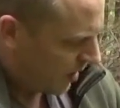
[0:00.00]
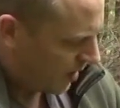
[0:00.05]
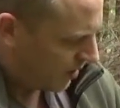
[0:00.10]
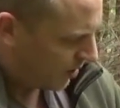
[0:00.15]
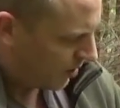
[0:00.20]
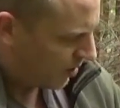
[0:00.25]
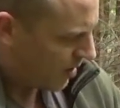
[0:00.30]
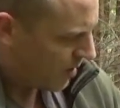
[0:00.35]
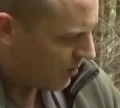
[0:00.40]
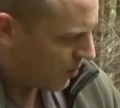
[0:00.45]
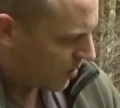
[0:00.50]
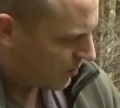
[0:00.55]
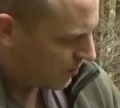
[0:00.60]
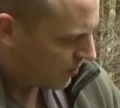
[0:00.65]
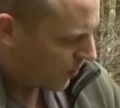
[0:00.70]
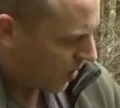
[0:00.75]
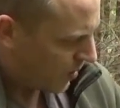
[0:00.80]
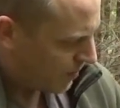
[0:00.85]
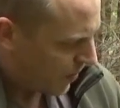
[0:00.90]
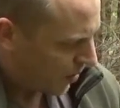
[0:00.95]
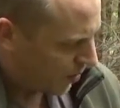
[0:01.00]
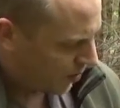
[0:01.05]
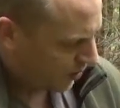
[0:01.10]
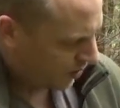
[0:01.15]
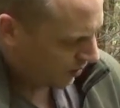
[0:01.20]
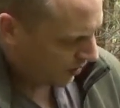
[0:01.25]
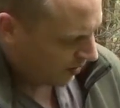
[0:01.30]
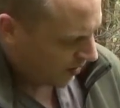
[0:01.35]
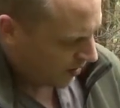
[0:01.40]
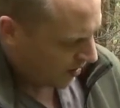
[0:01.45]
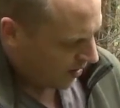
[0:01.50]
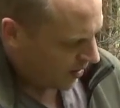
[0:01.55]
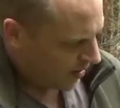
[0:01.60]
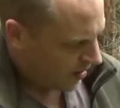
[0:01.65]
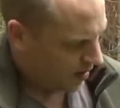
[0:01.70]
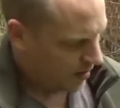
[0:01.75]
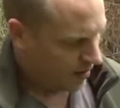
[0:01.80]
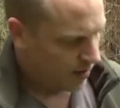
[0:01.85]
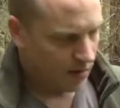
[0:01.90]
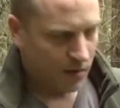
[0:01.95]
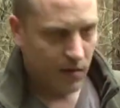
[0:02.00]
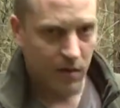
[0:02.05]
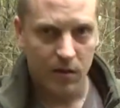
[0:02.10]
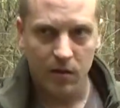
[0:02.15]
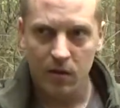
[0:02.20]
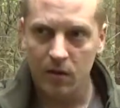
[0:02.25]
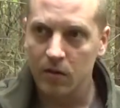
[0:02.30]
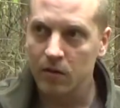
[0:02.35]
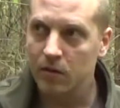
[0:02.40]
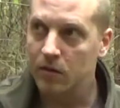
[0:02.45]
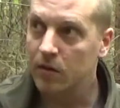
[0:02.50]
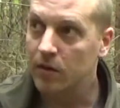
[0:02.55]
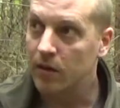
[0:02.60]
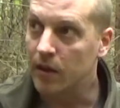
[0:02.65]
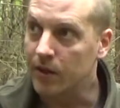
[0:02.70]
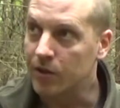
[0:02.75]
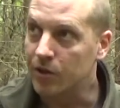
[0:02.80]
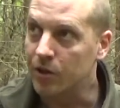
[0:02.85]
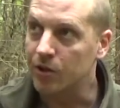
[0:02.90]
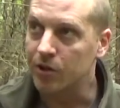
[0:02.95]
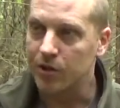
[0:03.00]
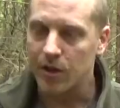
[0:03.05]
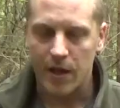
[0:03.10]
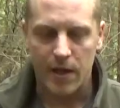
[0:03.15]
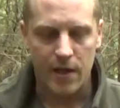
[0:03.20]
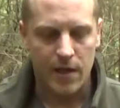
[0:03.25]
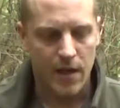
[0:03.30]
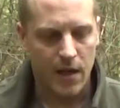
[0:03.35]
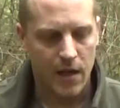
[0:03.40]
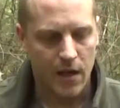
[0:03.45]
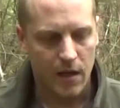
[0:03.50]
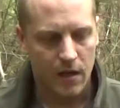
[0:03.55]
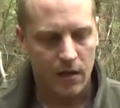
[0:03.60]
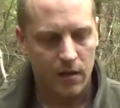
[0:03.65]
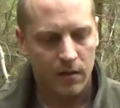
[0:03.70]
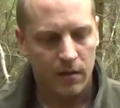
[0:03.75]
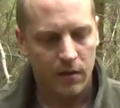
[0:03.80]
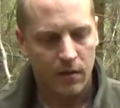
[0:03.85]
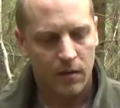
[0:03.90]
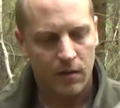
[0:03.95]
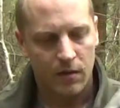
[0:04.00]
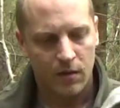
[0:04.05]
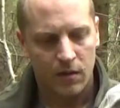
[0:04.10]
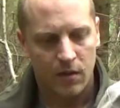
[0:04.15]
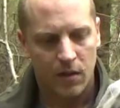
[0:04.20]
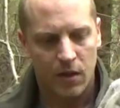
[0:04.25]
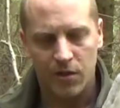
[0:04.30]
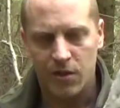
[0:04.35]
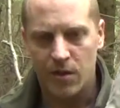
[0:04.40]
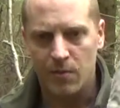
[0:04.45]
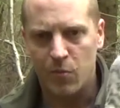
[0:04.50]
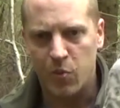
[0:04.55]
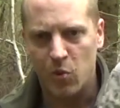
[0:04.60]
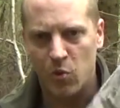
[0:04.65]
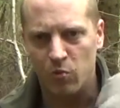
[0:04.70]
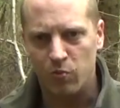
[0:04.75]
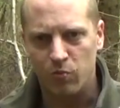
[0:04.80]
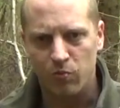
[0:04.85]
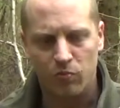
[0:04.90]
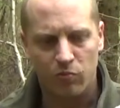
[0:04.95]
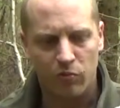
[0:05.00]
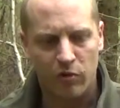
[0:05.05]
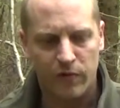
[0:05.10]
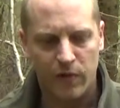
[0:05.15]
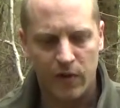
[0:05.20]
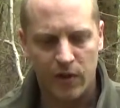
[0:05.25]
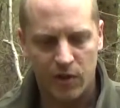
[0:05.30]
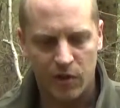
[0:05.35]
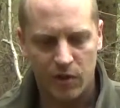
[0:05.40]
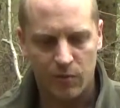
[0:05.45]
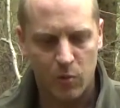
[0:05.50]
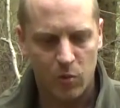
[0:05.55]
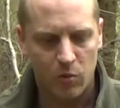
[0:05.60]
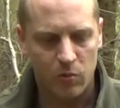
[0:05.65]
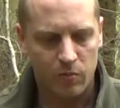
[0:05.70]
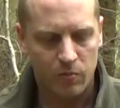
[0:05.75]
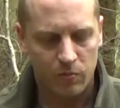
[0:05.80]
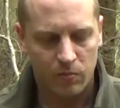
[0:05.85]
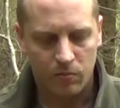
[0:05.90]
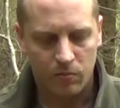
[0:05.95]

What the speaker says: in the summer most is just a simple reversible